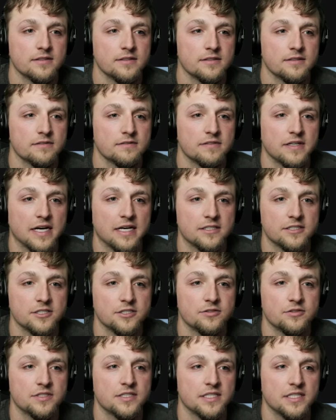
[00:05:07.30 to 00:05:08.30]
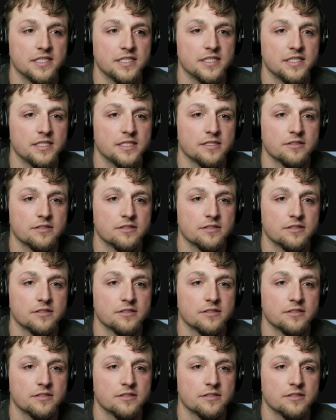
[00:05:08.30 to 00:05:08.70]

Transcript: value t